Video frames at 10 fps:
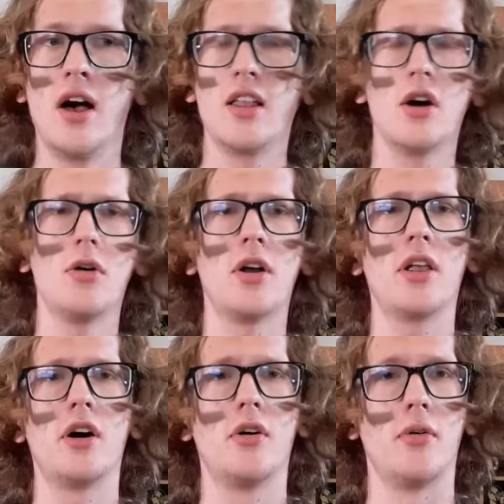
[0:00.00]
Hello,
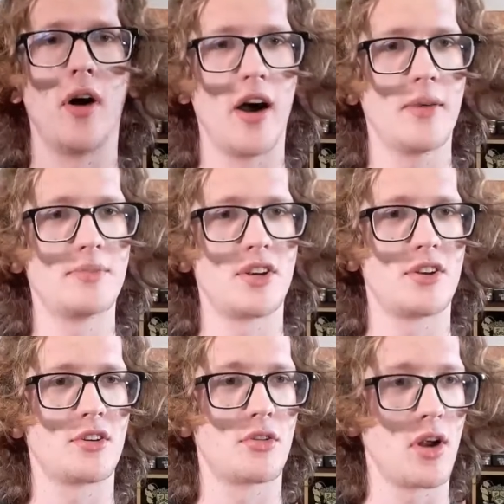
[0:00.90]
hello, I'm
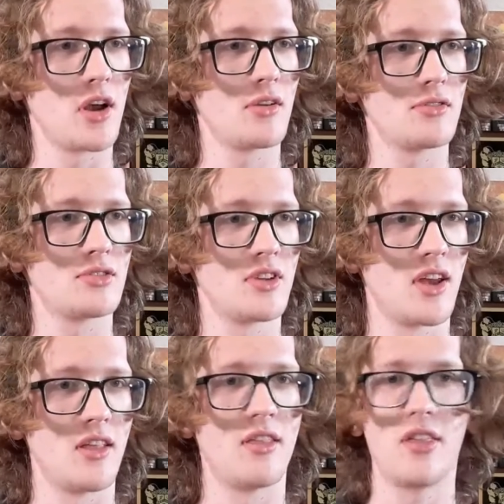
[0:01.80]
Zander Crowns,
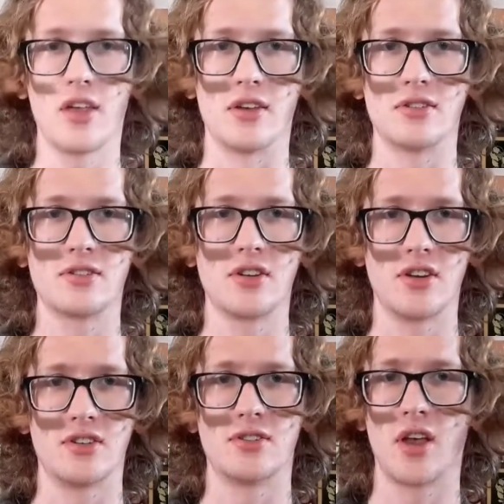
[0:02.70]
and this
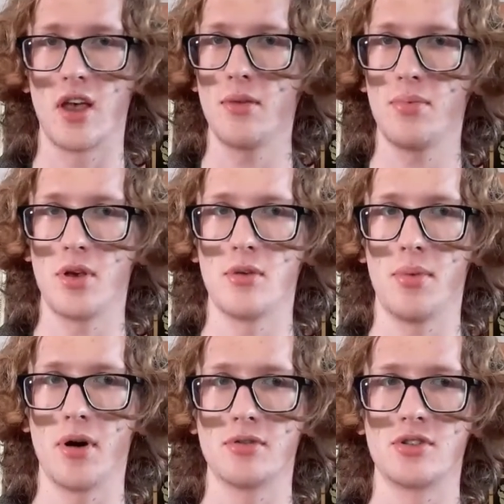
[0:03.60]
is
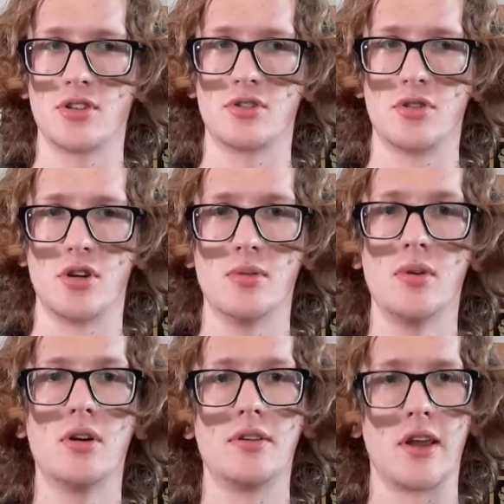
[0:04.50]
AP Post History.
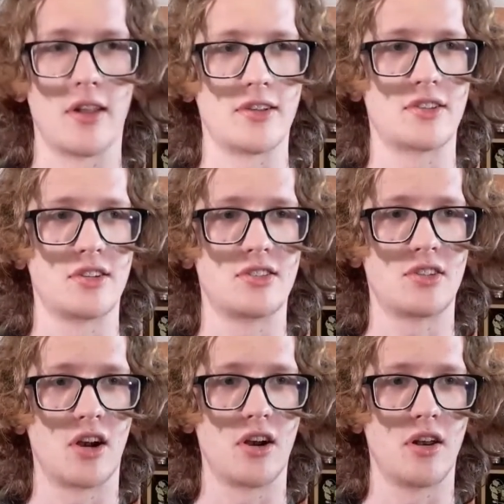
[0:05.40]
Now let's get
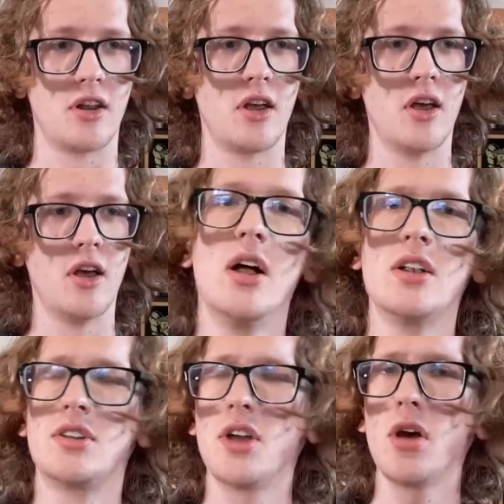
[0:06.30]
started.
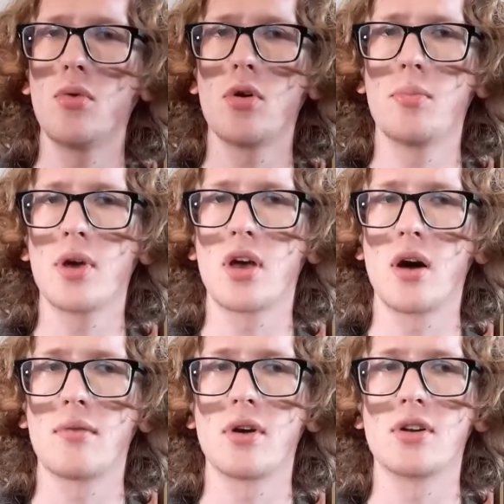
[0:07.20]
Today we will be
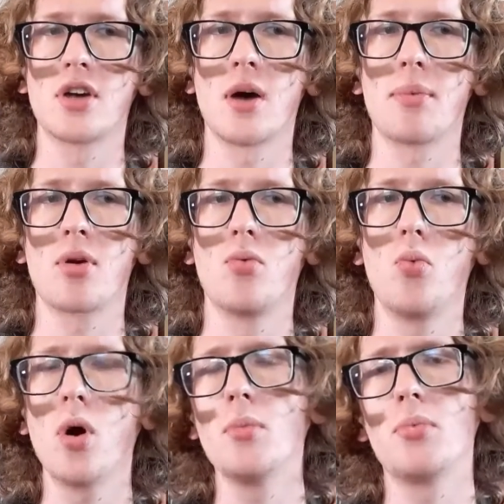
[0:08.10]
covering topic
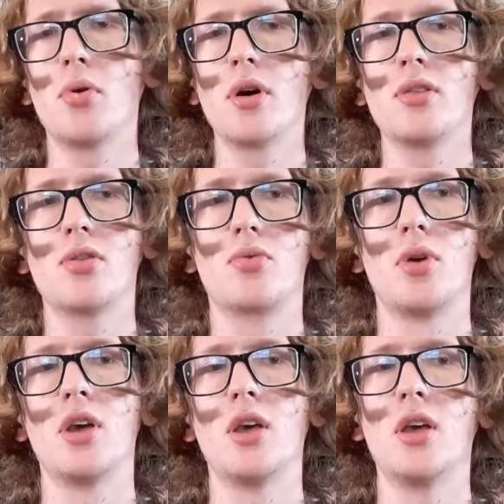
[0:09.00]

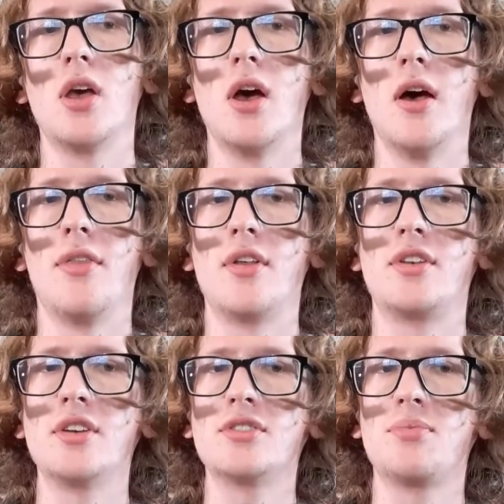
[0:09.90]
1.3 the
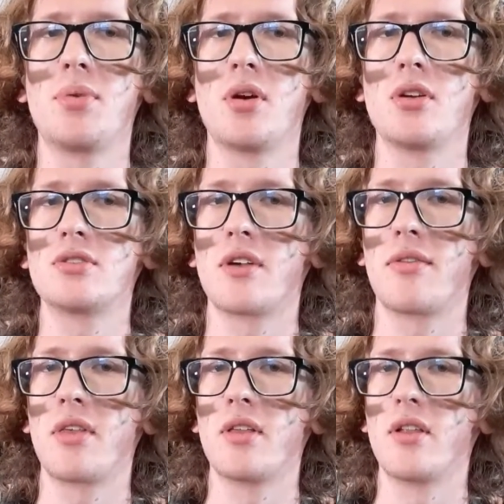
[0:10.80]
disappearance
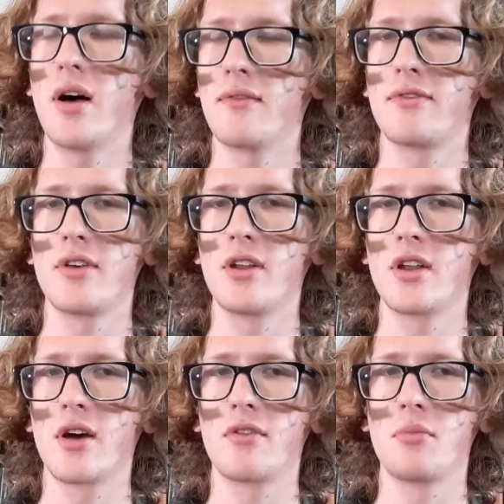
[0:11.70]
of the
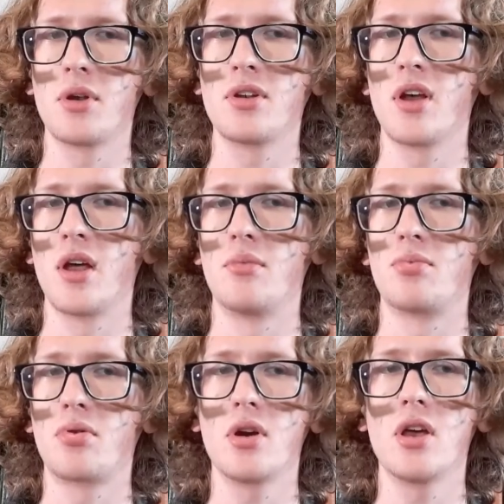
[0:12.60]
Latvian government and
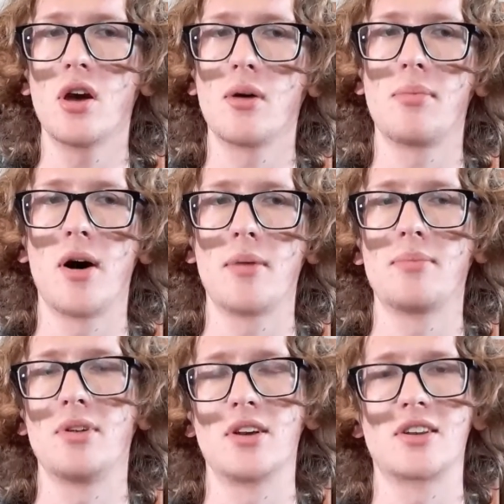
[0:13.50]
pre
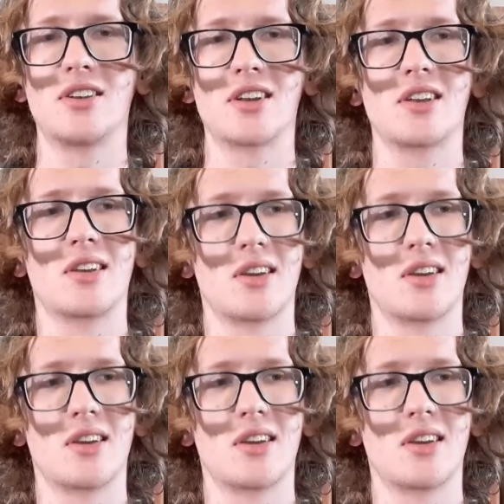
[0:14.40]
apocalyptic